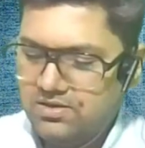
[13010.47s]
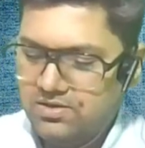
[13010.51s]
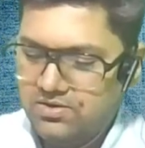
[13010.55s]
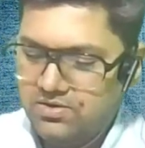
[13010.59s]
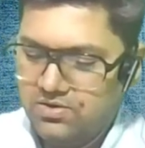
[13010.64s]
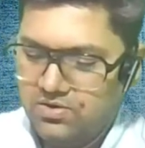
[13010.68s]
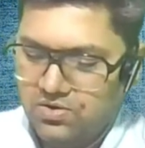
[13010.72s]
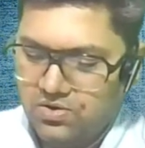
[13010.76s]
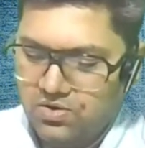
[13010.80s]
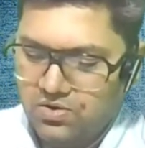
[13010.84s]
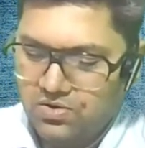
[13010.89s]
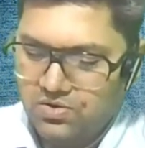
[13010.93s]

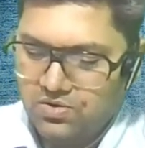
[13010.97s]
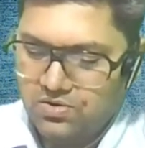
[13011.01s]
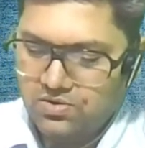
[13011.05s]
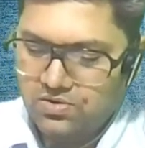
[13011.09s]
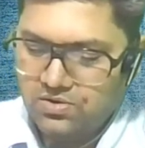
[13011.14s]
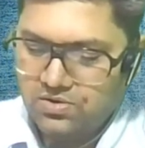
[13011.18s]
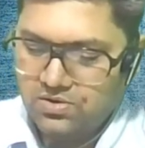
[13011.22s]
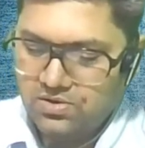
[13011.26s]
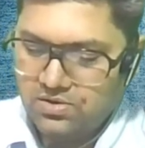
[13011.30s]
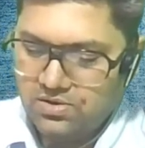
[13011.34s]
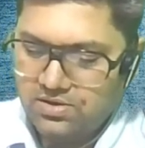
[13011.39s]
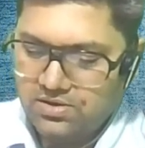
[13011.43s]
No.
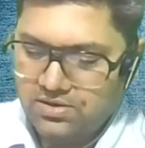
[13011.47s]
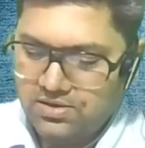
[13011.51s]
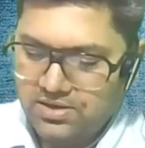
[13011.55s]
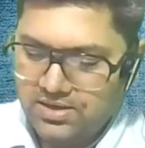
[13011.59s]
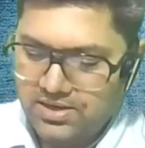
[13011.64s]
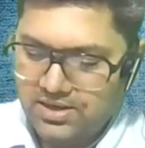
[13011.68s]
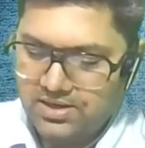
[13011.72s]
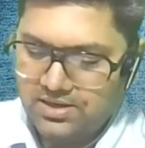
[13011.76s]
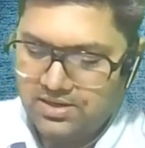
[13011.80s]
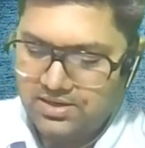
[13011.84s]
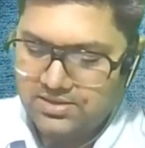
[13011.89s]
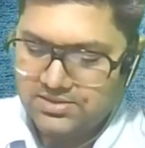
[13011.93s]

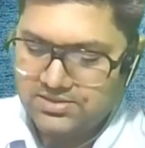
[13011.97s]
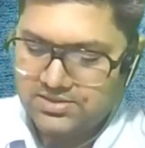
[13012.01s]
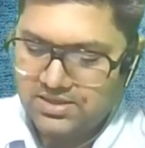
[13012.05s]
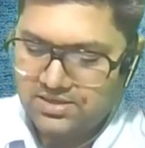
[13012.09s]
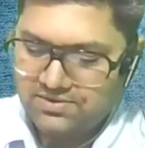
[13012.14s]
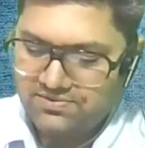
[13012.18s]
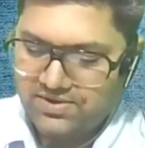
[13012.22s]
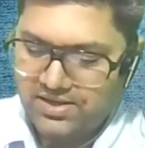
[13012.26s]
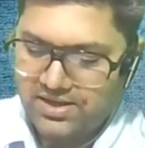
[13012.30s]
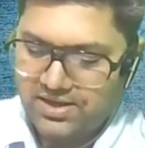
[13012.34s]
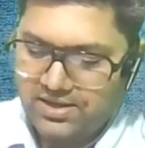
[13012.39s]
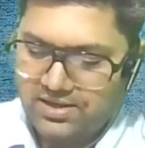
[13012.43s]
Nil. Sir,
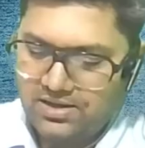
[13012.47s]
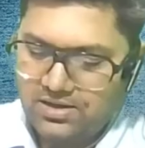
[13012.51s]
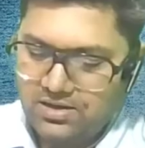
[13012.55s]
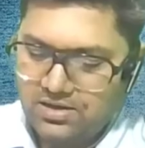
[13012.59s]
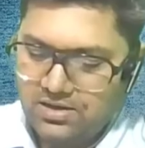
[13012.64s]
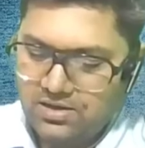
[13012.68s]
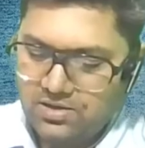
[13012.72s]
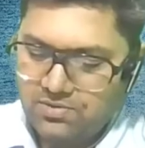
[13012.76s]
why?